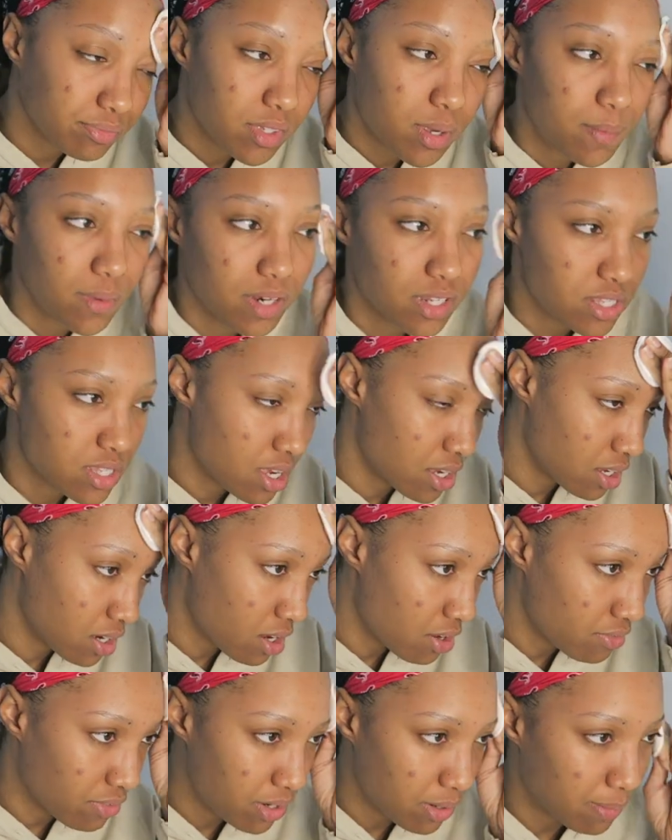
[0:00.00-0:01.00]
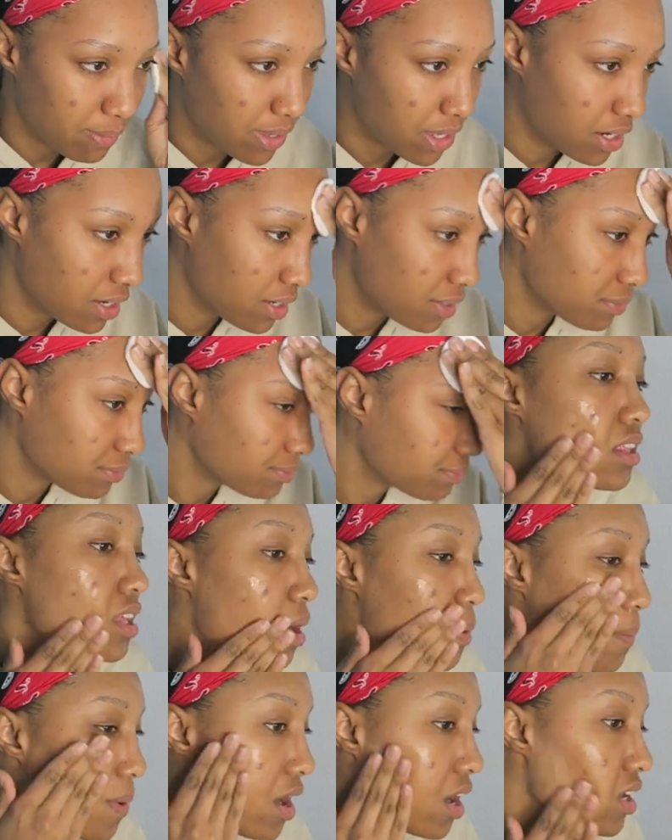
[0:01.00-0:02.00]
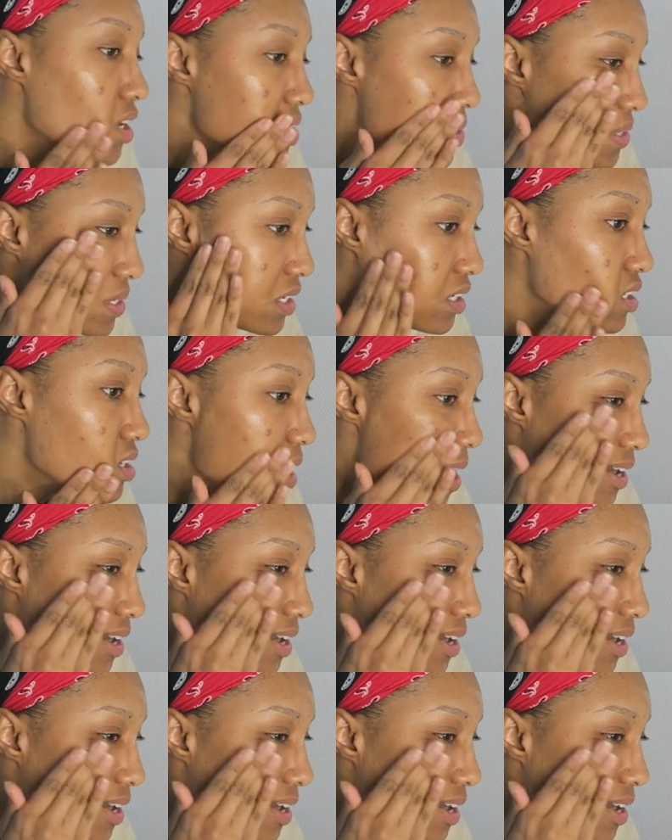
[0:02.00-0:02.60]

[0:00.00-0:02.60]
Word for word: I'm gonna take it off in a minute. Now, I'm honestly